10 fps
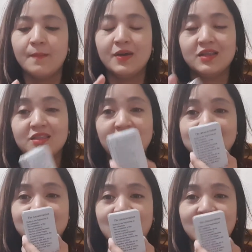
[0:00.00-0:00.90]
But
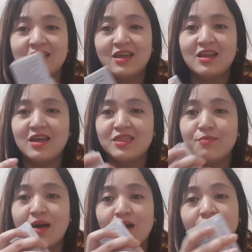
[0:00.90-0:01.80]
that's that. And at the
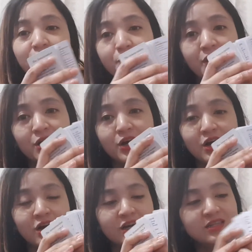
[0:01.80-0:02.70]
back of the prayer
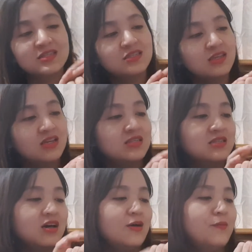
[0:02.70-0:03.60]
cards is
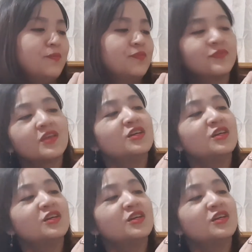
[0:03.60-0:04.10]
a